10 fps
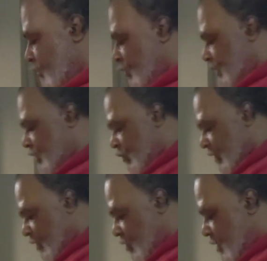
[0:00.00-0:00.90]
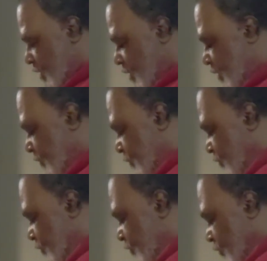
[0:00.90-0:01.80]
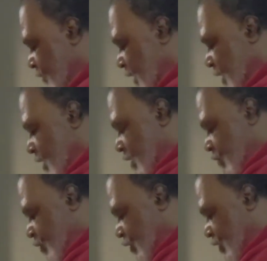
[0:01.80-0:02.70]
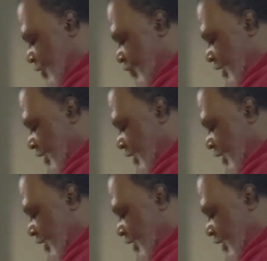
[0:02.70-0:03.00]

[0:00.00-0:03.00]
which we're going to put some